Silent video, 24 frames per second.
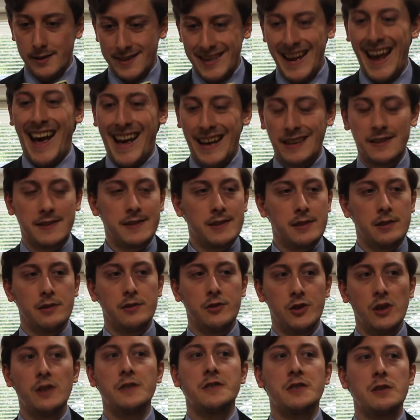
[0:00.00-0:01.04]
test
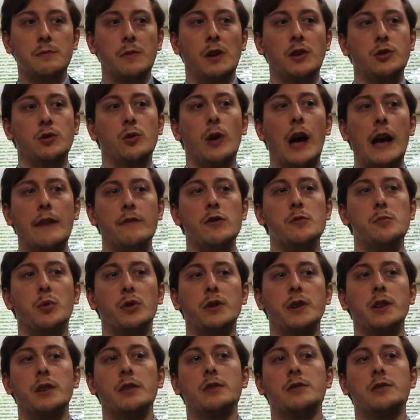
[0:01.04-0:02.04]
just to make sure everybody